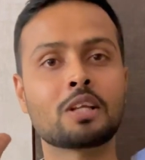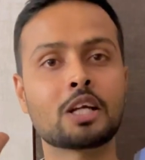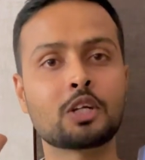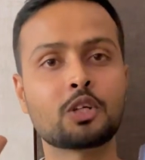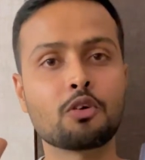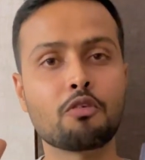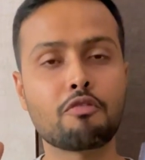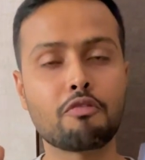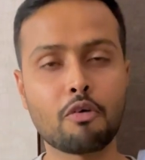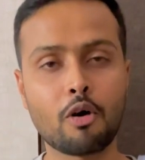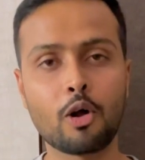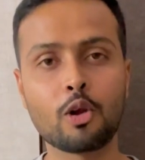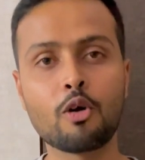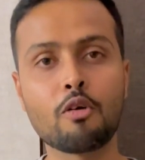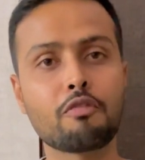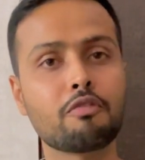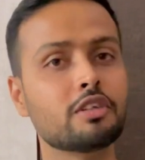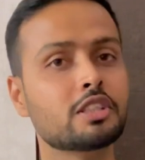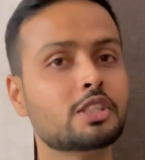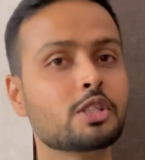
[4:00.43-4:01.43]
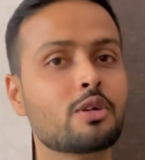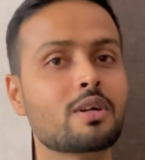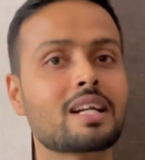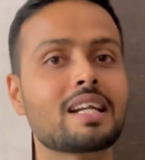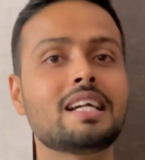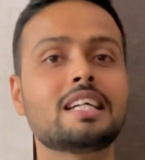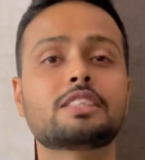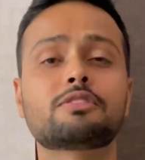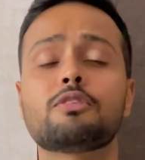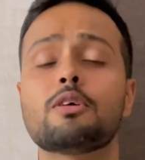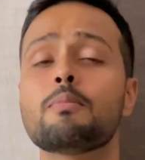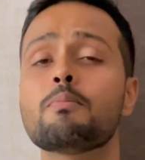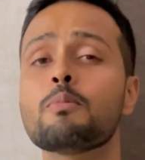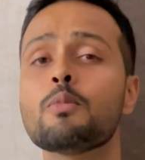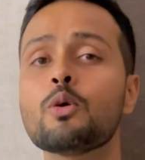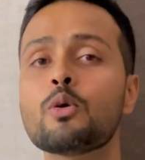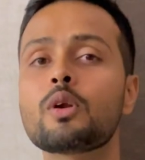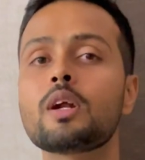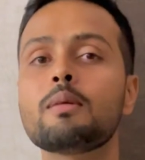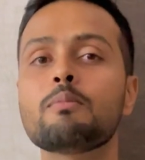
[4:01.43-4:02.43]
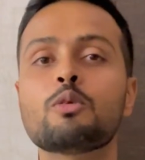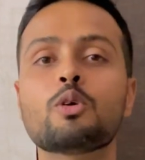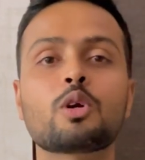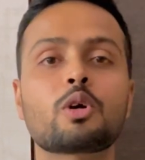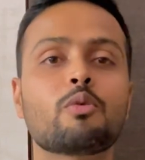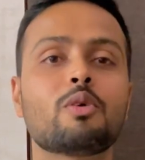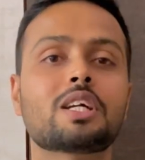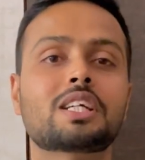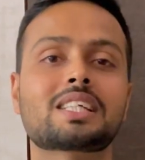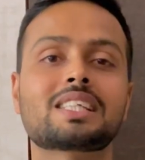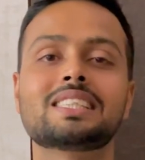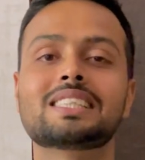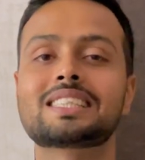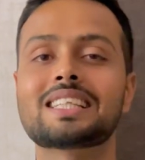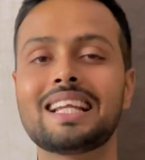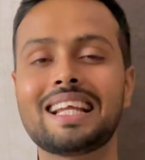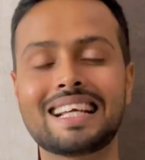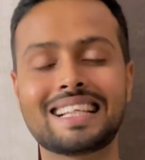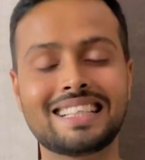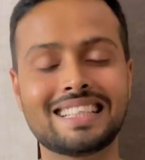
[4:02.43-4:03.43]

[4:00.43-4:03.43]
to follow Physiotrends for more and more questions like